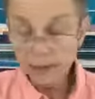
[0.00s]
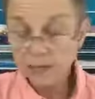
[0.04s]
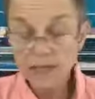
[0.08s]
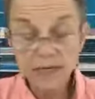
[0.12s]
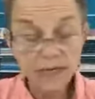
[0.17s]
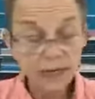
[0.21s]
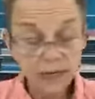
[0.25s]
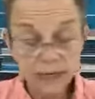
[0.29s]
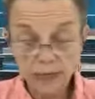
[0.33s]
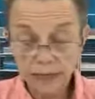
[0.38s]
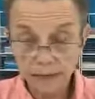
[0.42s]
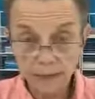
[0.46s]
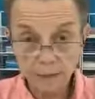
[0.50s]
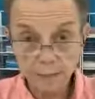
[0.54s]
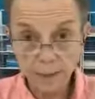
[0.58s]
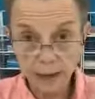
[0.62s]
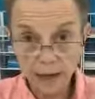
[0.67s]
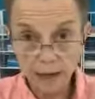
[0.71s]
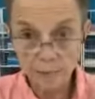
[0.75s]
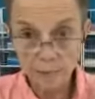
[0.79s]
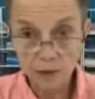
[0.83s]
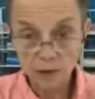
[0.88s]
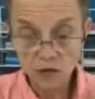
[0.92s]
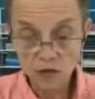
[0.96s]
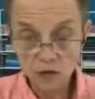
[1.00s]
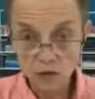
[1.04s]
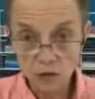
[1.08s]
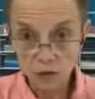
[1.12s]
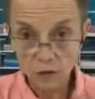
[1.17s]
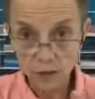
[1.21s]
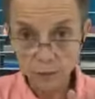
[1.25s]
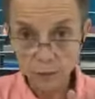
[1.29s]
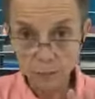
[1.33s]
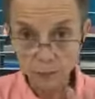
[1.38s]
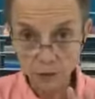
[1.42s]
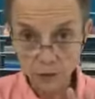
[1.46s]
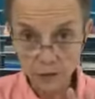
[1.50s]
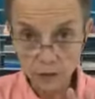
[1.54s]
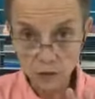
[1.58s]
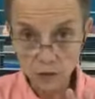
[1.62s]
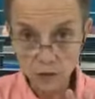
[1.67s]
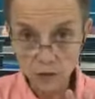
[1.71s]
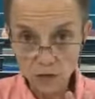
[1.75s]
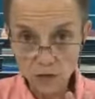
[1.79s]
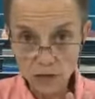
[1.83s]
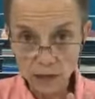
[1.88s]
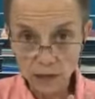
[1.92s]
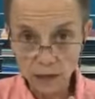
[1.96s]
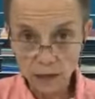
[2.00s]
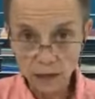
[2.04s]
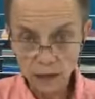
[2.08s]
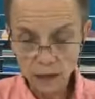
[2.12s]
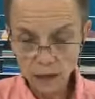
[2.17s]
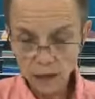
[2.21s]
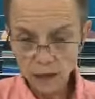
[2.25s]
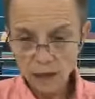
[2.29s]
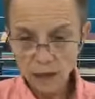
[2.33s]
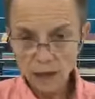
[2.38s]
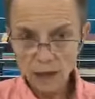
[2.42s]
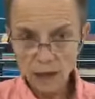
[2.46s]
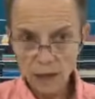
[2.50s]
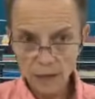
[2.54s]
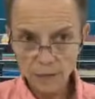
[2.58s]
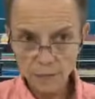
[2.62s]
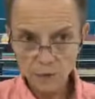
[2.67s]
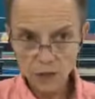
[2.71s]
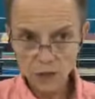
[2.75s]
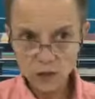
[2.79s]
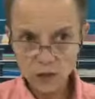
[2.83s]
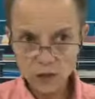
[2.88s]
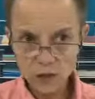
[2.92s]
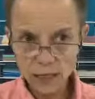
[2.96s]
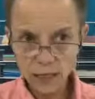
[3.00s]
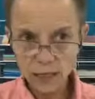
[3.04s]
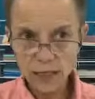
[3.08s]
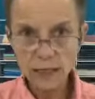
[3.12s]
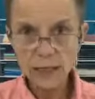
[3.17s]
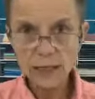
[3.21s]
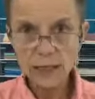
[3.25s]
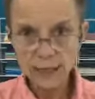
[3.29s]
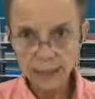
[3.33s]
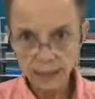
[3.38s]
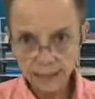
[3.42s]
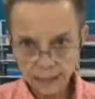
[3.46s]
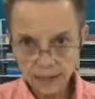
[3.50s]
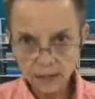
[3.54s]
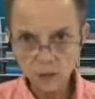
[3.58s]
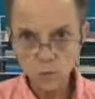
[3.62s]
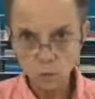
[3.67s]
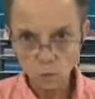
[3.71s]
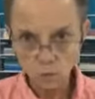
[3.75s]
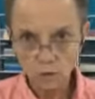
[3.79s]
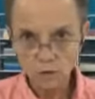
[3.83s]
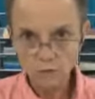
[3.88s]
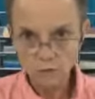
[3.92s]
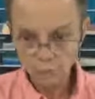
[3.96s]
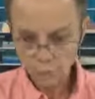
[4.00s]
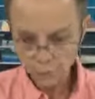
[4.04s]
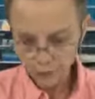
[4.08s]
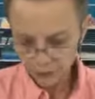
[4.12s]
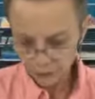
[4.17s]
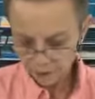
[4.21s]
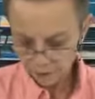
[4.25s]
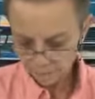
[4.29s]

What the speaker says: saying anything bad about Sulky, please understand. I'm just saying it didn't work for me.